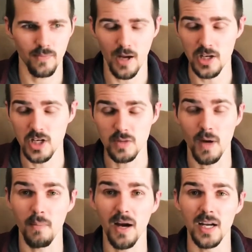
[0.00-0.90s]
I change my
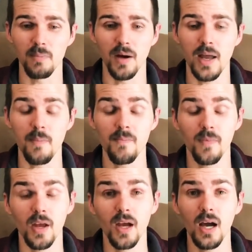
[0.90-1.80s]
mind. But
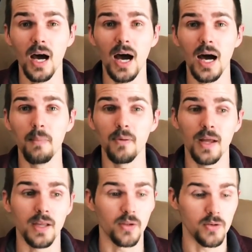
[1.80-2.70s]

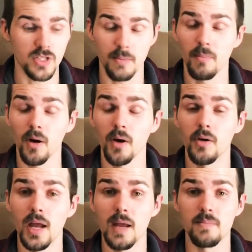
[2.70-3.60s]
playing through some Mario
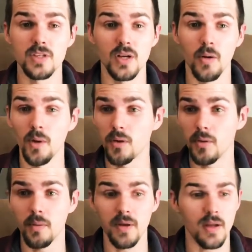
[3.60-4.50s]
games, whether they
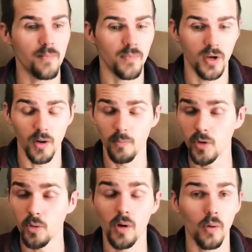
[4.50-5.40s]
be,
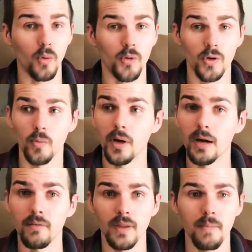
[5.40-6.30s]
newer, older,
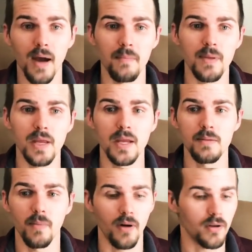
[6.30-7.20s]
whatever they might be,
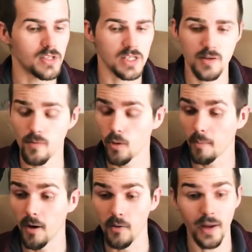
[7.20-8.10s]
Mario 64,
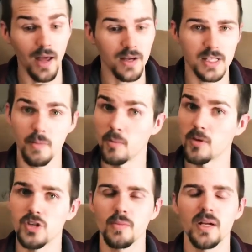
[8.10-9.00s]
Mario Galaxy, where
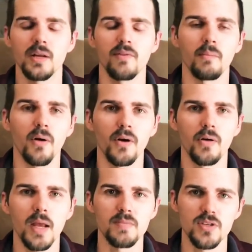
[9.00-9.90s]
there's so many different Mario
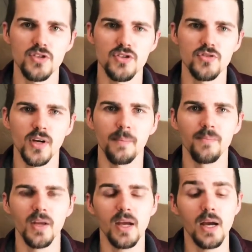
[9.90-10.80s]
games to choose from,
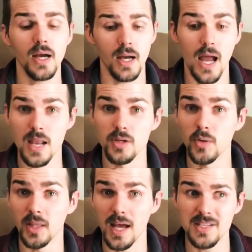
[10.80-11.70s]
and doing
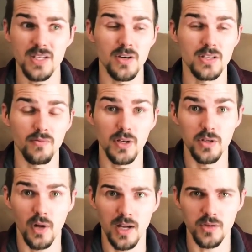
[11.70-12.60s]
that series if we do
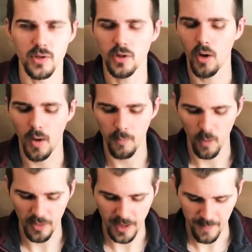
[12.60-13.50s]
not do the co-op
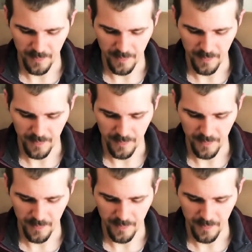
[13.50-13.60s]
with it.